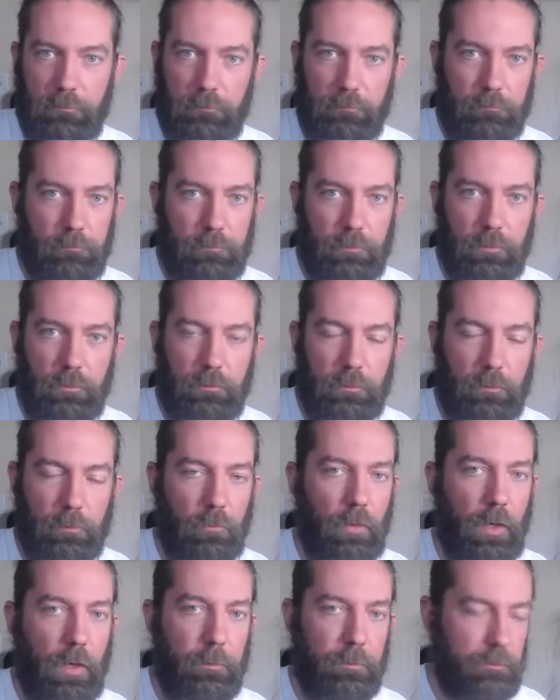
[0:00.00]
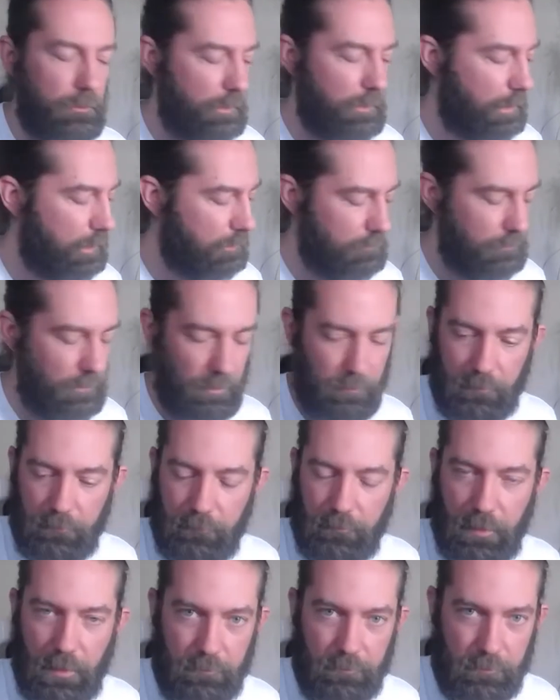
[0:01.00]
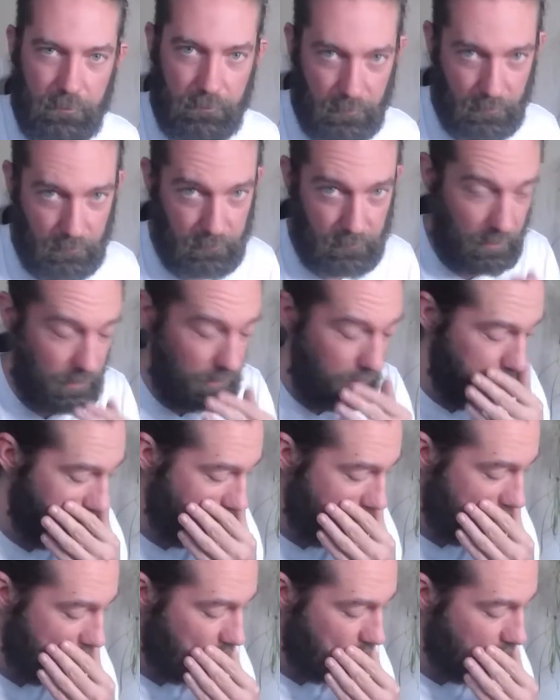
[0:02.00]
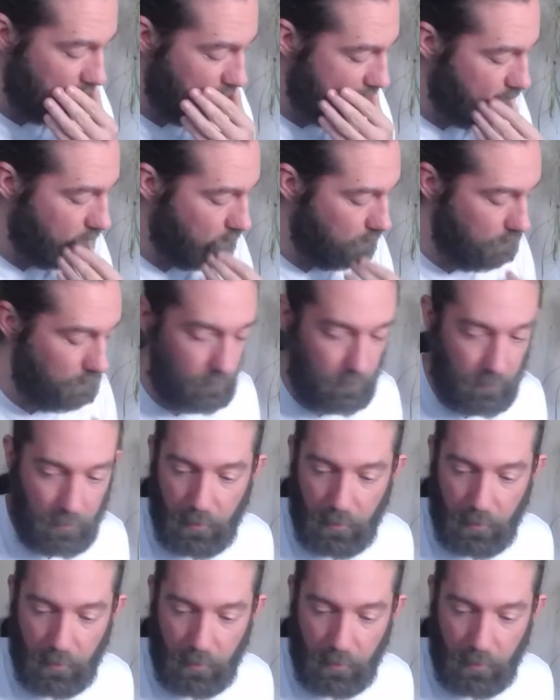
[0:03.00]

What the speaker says: do some reps of that, maybe 5 or 6 times, go through the form.